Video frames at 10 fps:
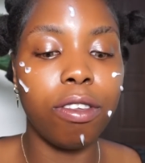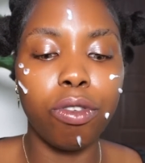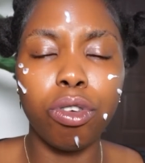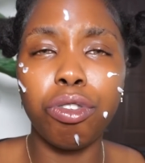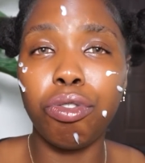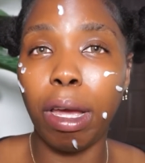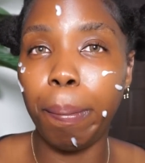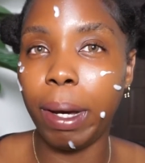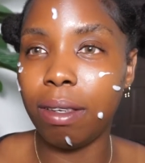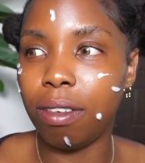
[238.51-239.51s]
It's those dry
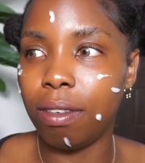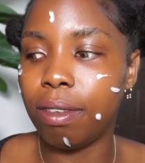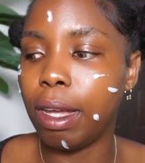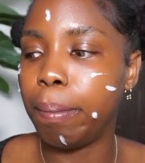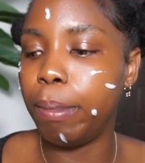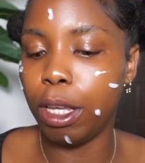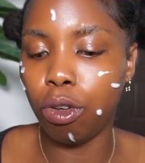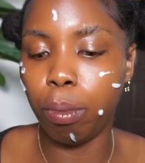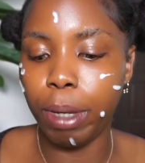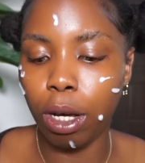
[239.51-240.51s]
patches that make
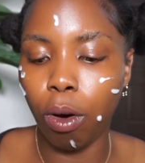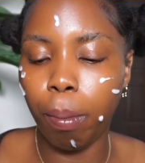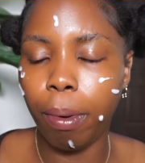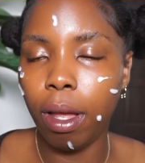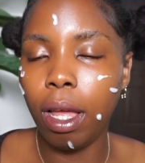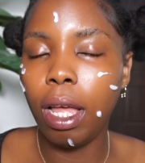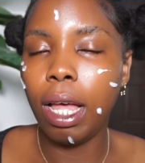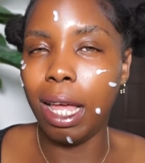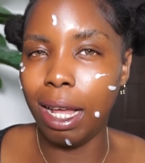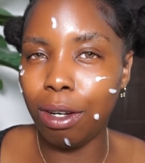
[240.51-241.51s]
your makeup
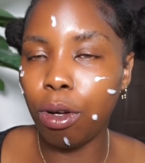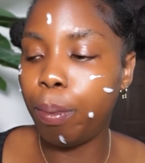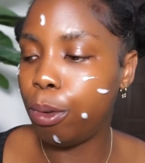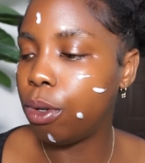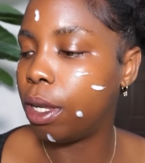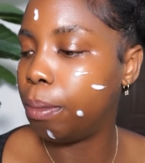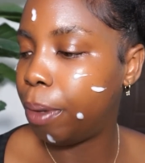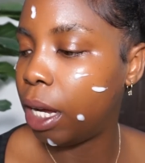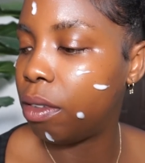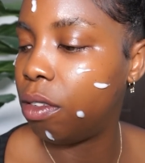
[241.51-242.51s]
end up looking
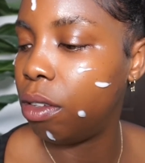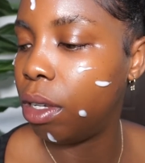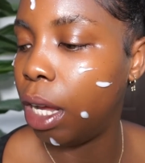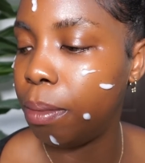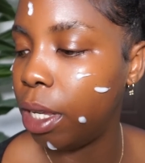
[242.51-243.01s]
patchy. I'm